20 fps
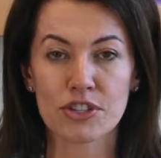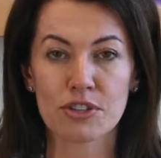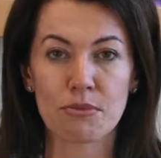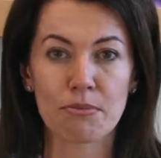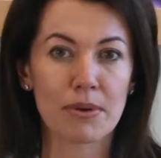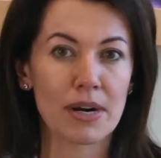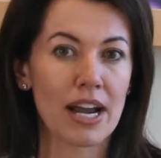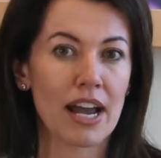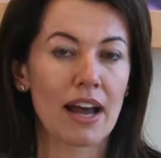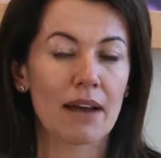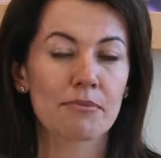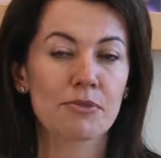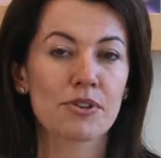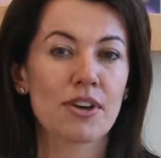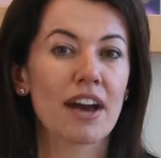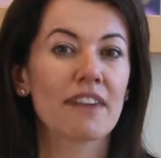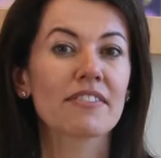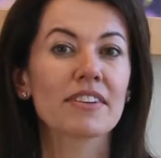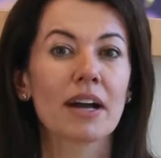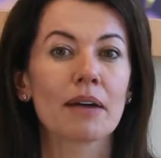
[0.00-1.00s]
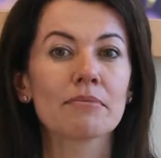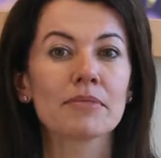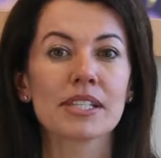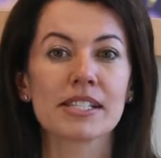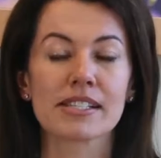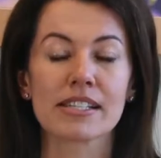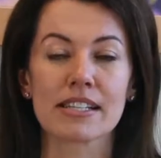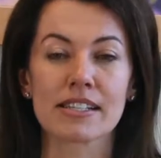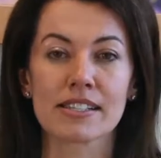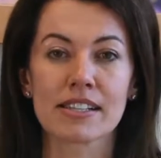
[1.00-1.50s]
So perhaps you have gum
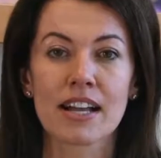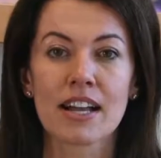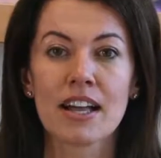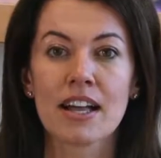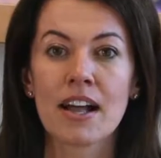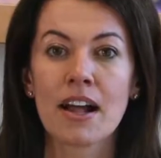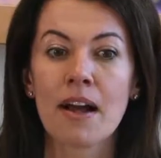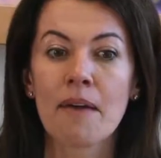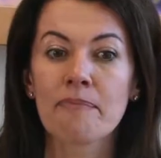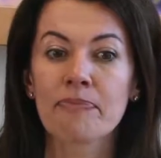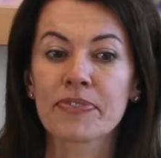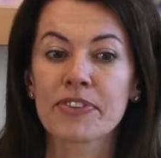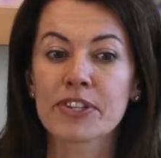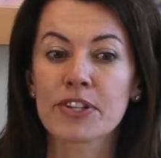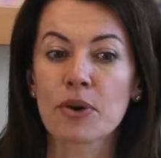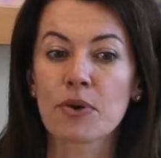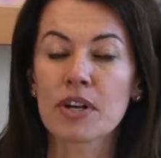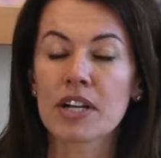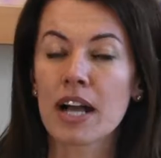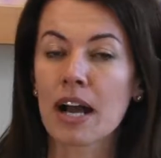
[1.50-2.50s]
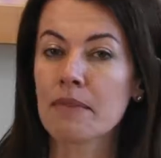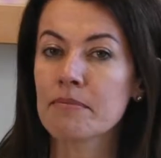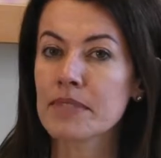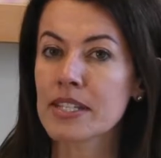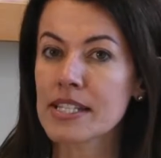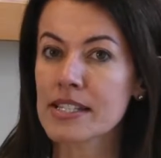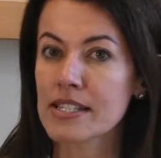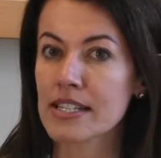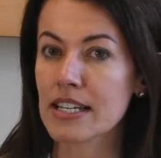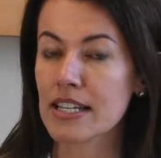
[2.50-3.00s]
disease. So gum
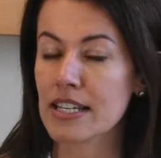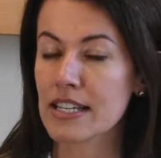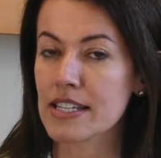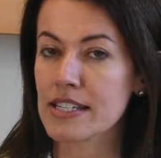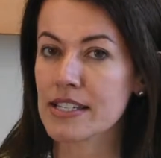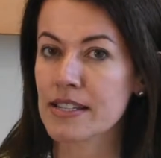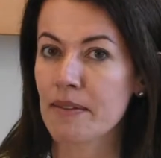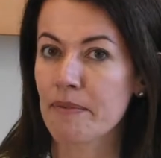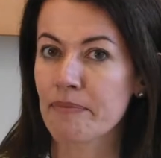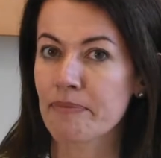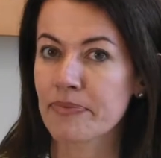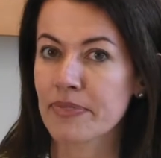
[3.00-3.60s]
disease